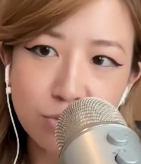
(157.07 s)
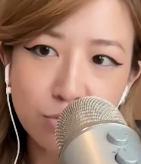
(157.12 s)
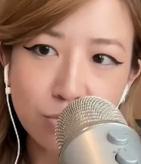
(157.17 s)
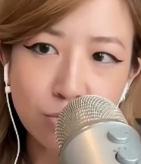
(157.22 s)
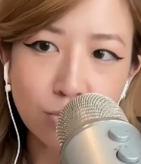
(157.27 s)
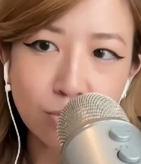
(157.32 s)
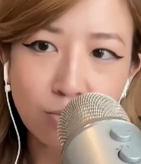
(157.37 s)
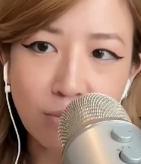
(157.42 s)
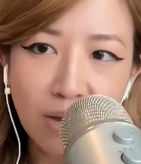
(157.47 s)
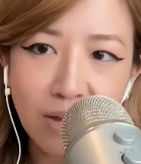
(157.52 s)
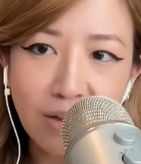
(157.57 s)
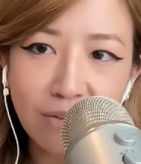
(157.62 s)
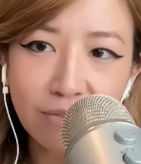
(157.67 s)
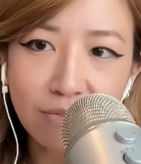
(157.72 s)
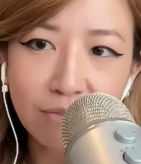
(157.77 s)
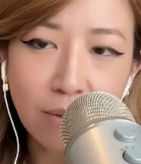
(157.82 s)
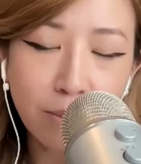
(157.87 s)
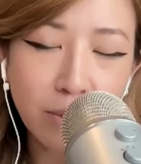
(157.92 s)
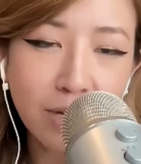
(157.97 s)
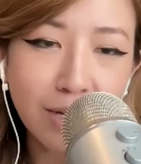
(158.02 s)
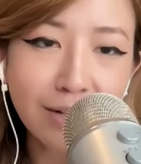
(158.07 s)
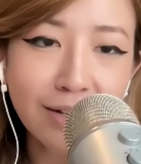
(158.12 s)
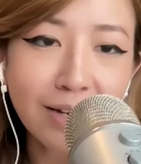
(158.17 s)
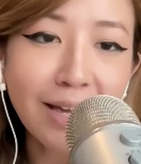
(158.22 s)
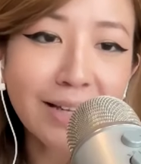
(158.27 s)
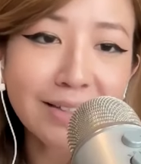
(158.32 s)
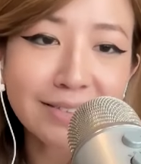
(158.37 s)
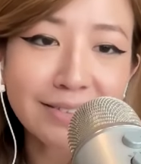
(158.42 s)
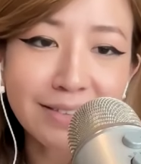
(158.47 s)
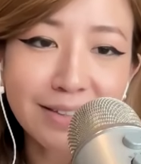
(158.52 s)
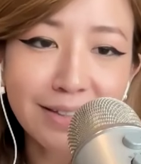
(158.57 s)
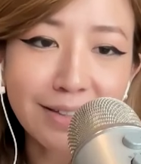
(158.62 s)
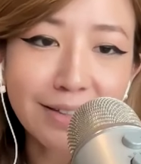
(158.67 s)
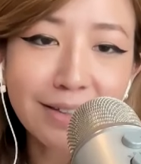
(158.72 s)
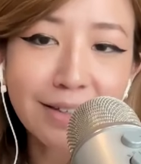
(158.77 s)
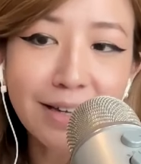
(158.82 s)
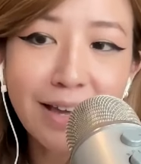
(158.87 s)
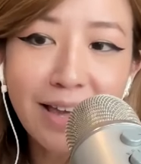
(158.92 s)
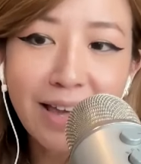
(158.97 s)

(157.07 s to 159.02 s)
to my feminine S E.